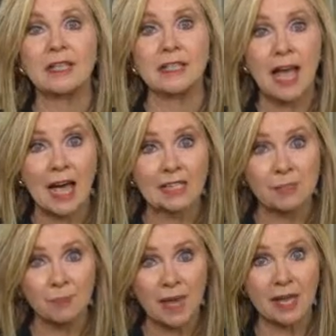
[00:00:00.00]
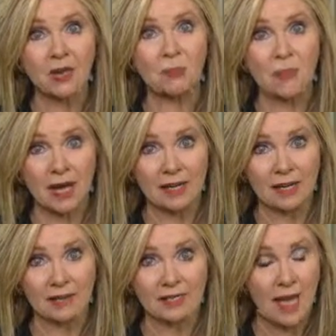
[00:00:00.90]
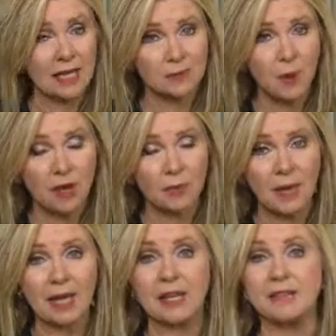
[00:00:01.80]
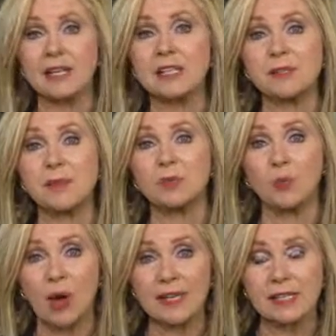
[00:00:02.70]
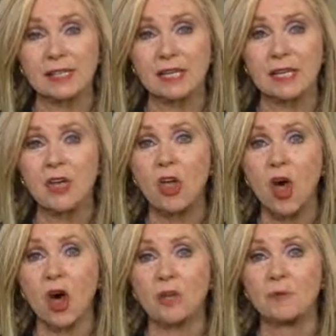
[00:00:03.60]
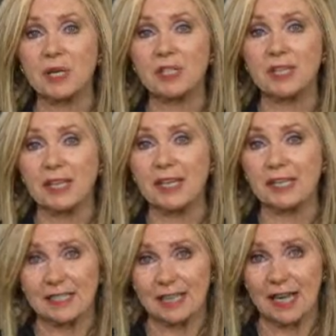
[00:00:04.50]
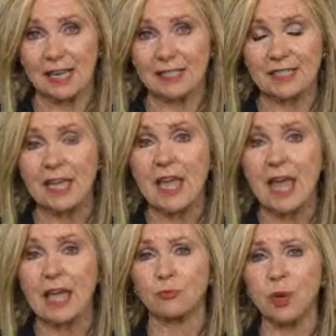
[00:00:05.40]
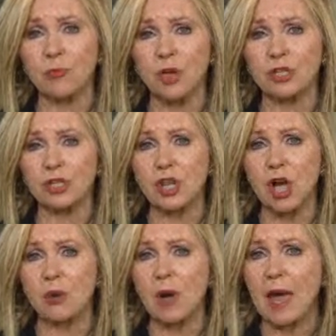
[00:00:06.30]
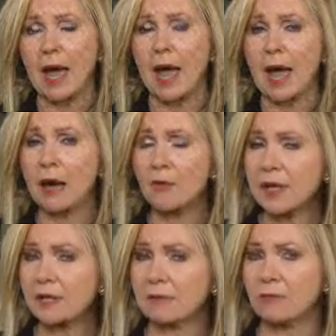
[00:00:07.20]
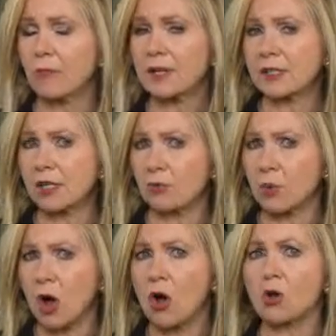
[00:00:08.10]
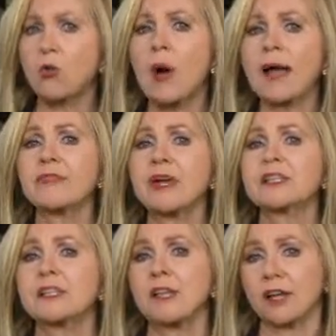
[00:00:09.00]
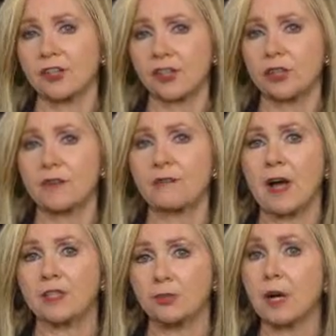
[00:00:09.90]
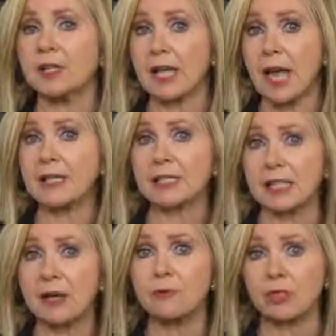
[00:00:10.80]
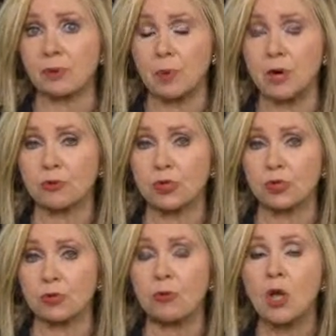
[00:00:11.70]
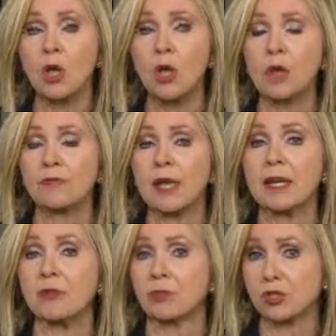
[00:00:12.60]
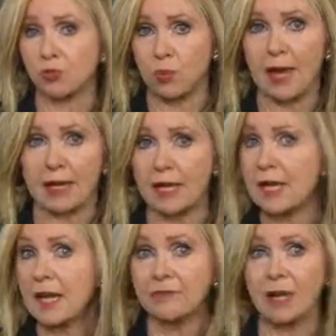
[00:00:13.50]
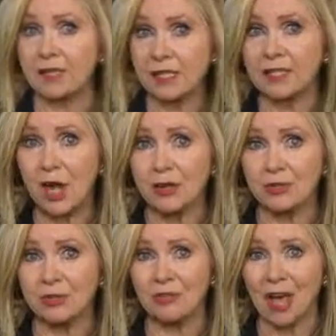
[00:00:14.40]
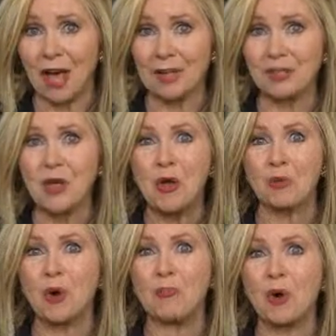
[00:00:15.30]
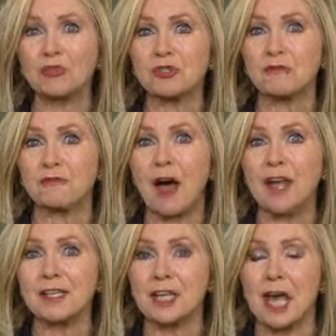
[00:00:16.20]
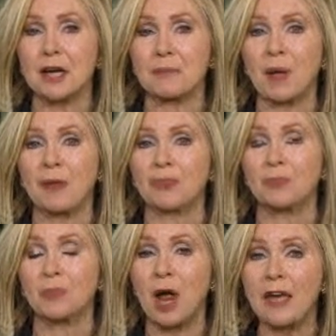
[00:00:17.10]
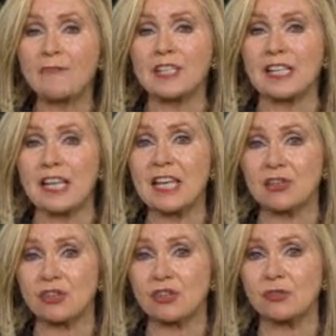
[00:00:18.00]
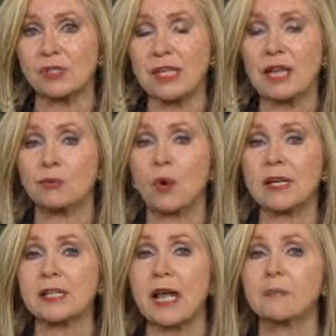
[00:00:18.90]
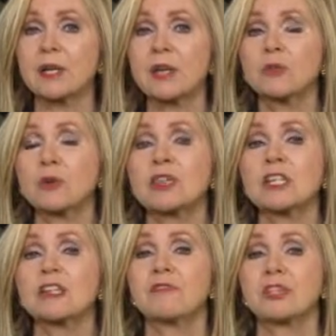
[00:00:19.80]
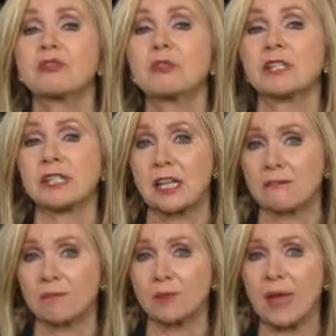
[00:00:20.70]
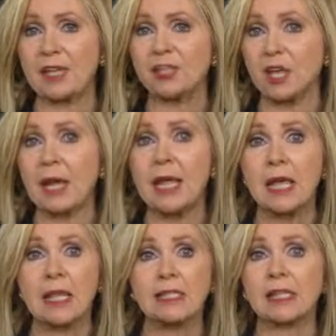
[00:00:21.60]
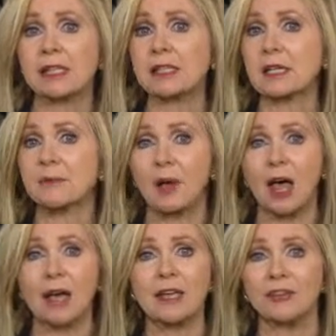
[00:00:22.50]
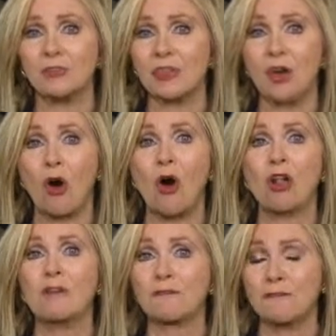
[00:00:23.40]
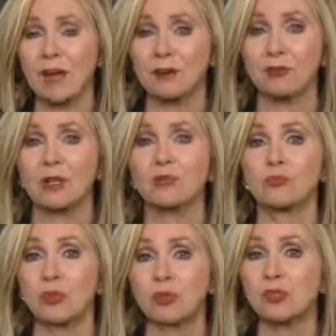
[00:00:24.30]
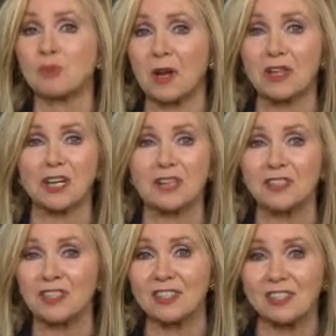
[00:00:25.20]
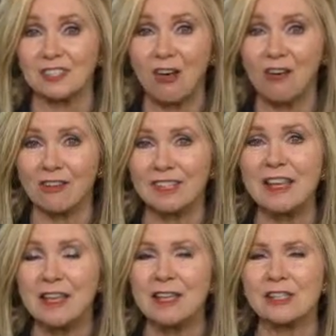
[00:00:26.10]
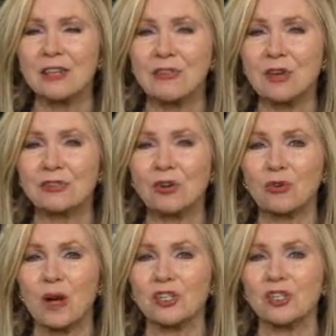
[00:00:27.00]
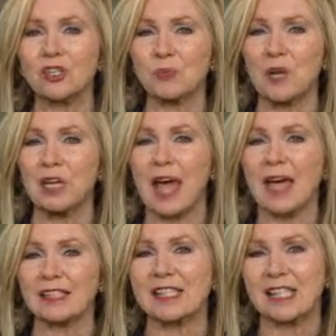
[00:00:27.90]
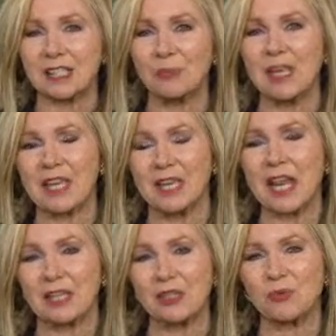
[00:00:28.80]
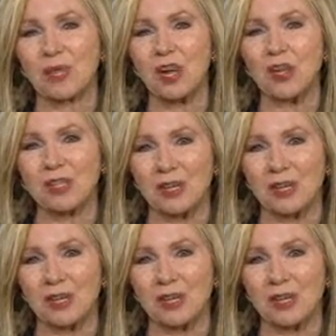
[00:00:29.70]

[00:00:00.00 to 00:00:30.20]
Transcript: taxpayer money that has been wasted on building a site. And we want to know how it went so wrong, why they did not certify to us as they were supposed to that it was ready. They did not do that. We want to find out about the privacy issues and what is happening with individuals' information. Is this compliant with all federal rules, regulations, and laws? So those are questions we'll ask this week and next week also.